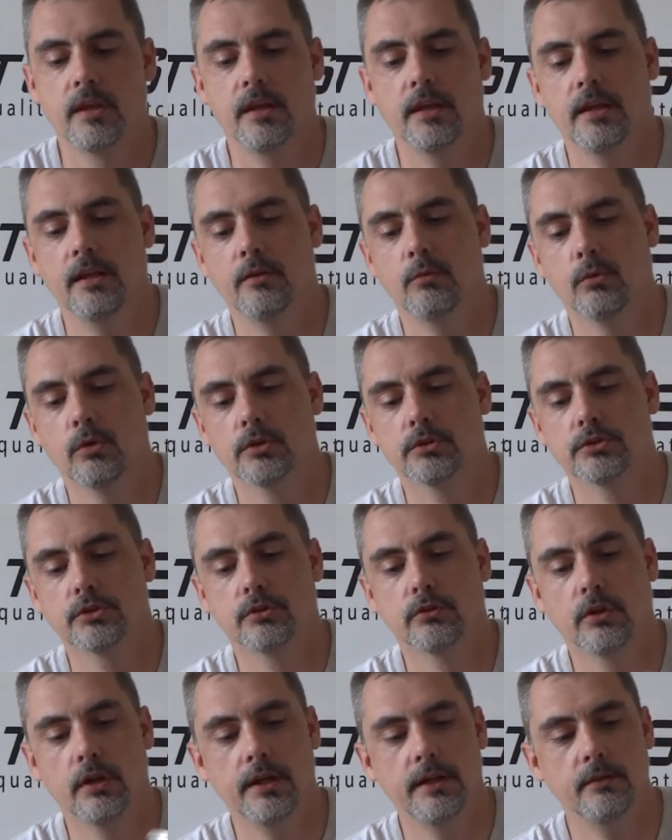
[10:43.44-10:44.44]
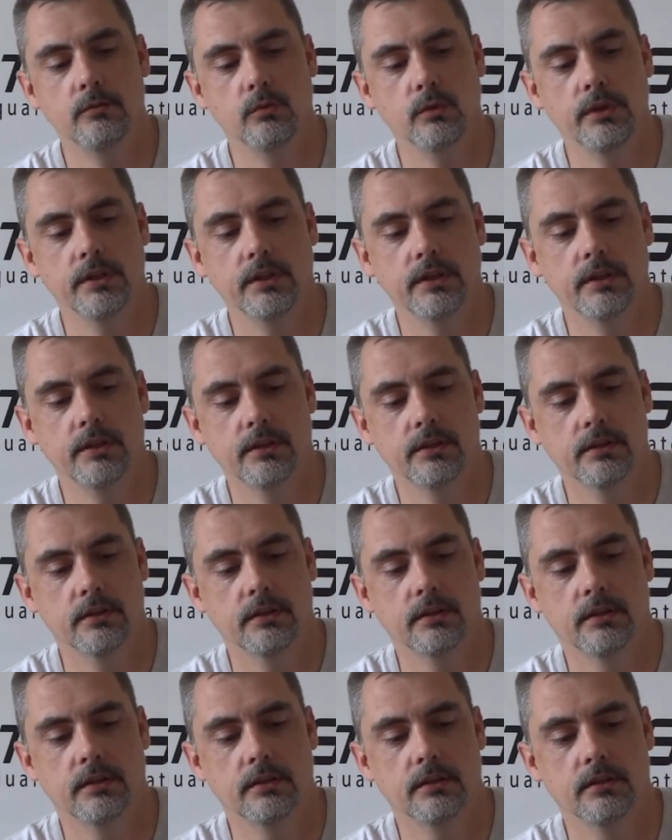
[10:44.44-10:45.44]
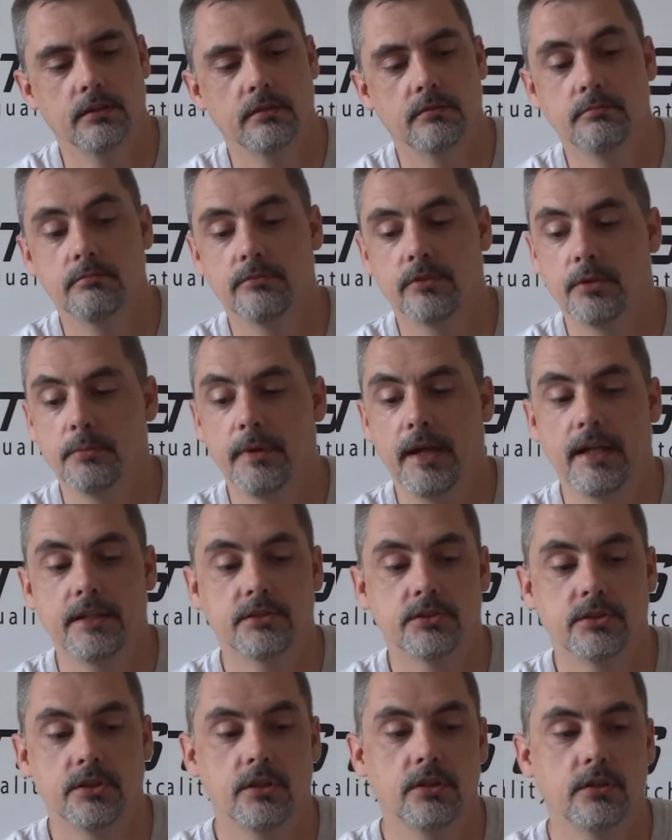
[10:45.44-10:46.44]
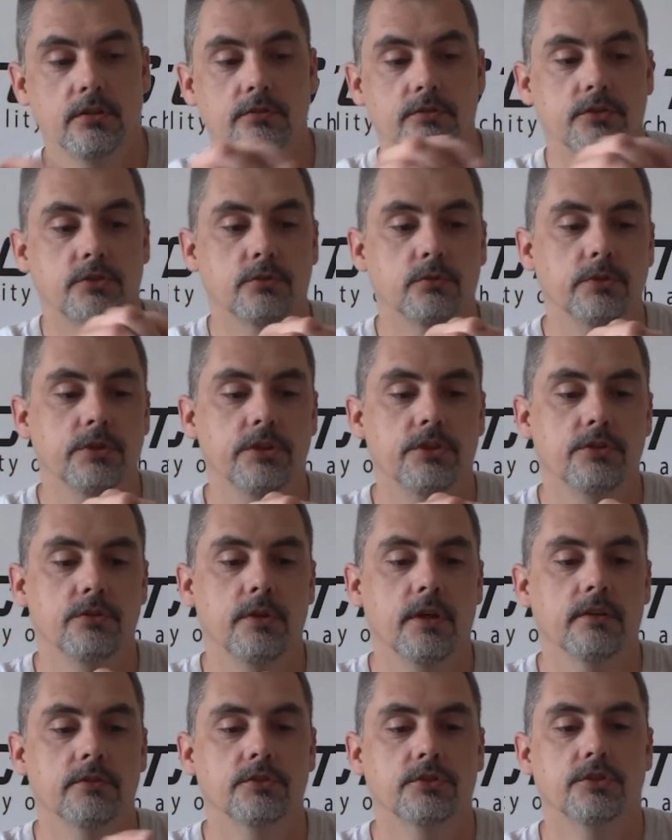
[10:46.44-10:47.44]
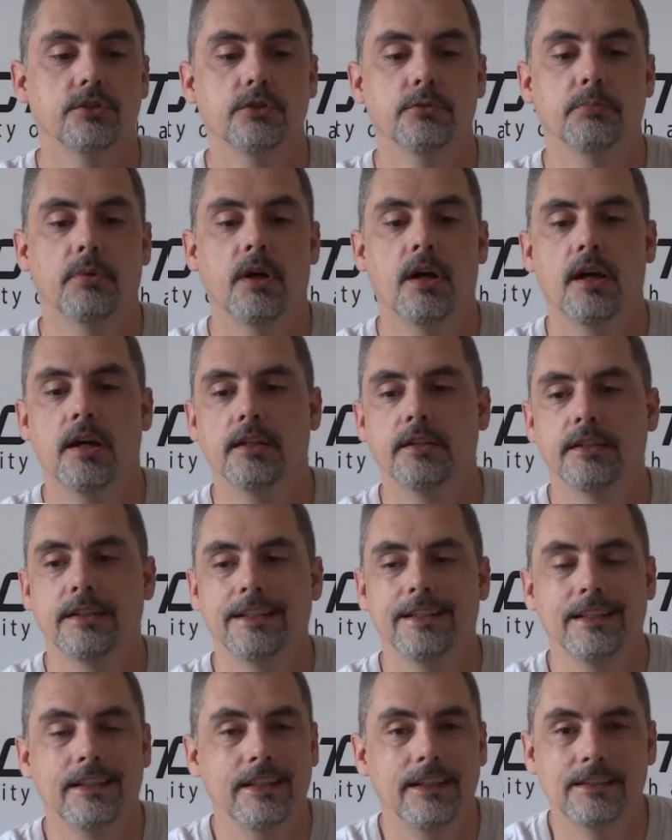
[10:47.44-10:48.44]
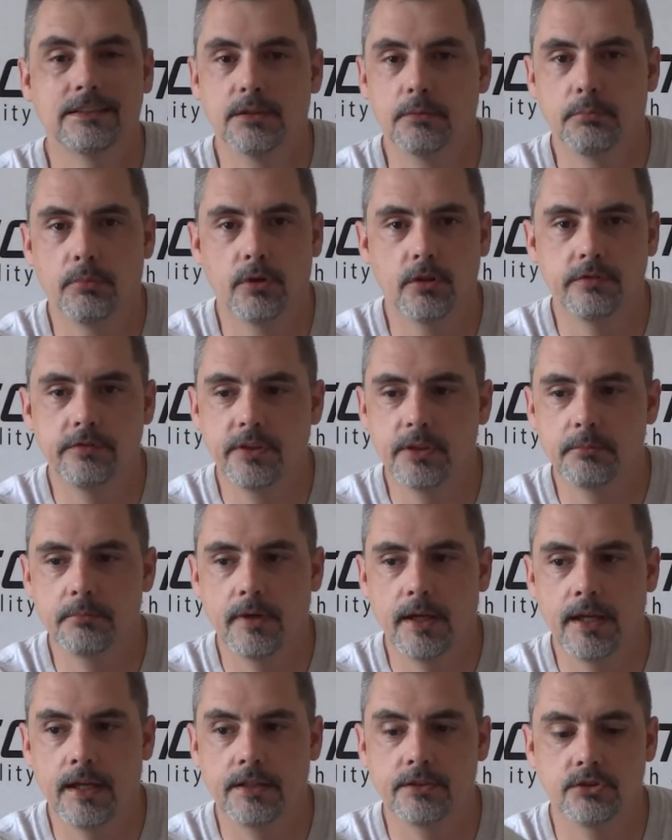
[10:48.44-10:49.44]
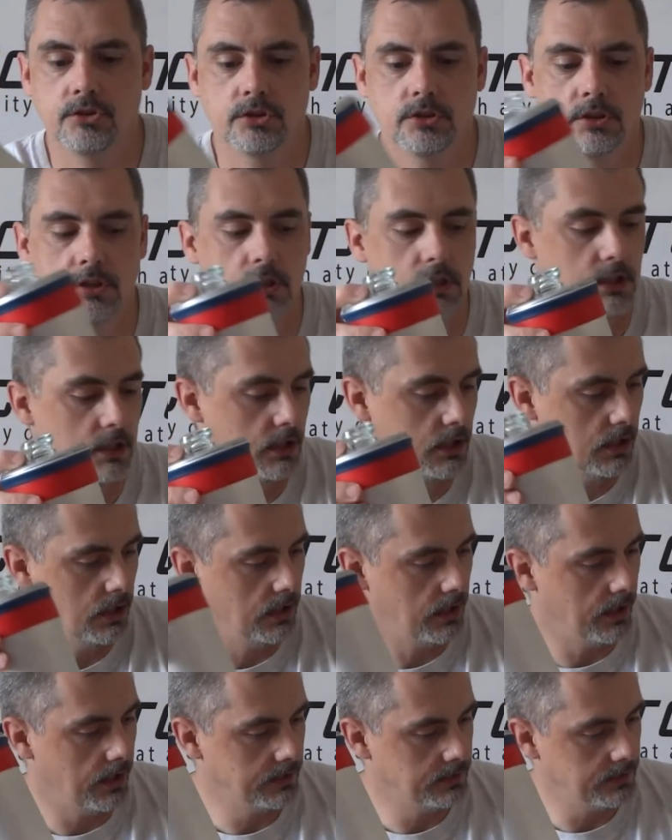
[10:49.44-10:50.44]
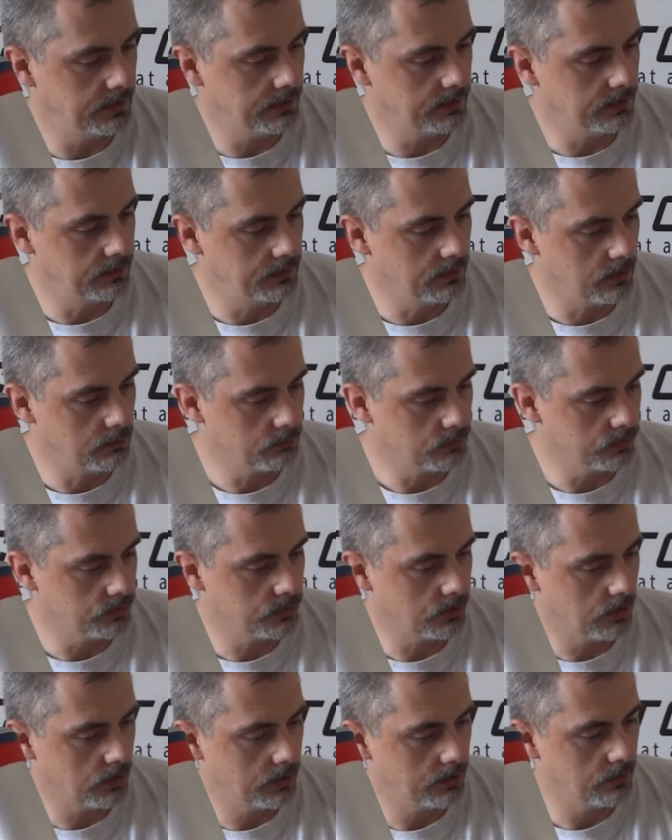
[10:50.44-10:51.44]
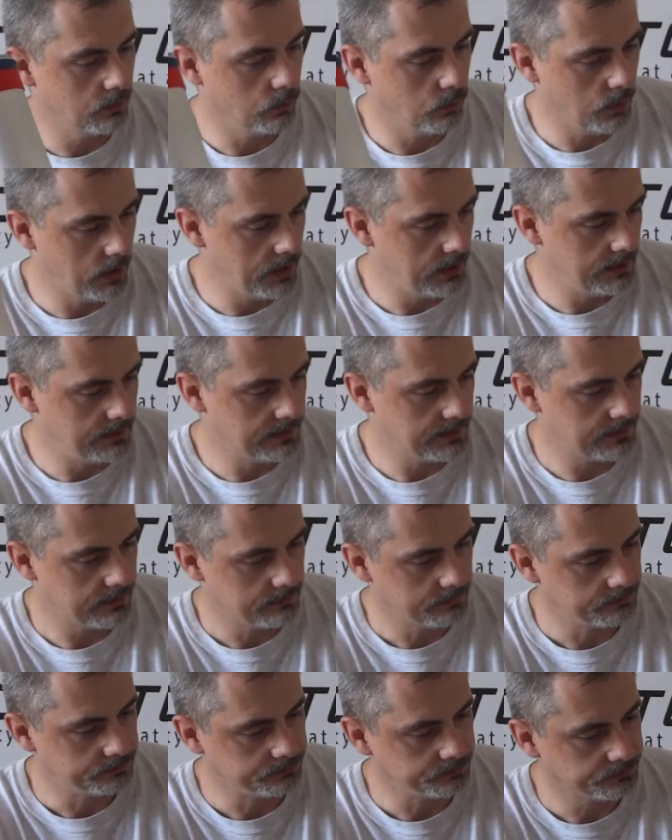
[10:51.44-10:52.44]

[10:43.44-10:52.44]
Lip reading: and it works great with the BatchStovez 22-ounce cook pot. It's a perfect match. I did the numbers on the weights.